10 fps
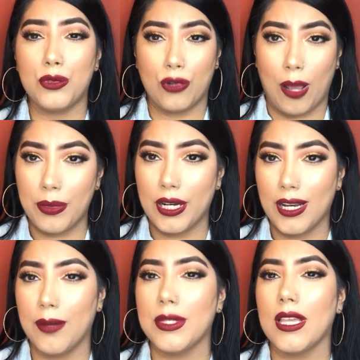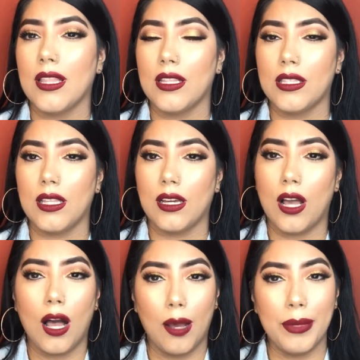Drop their names in the
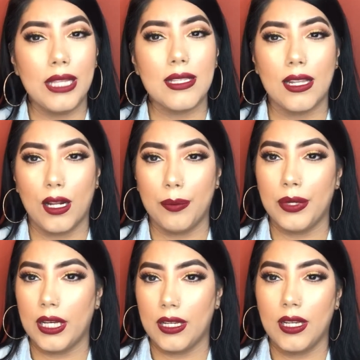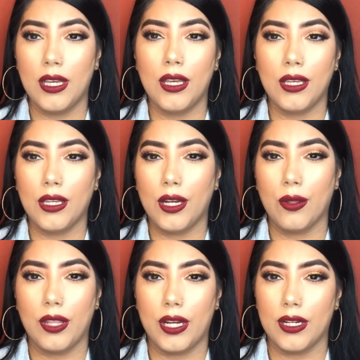comments and I'll put, you
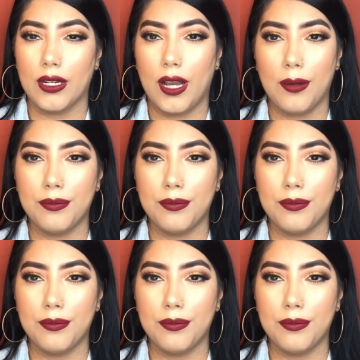know, their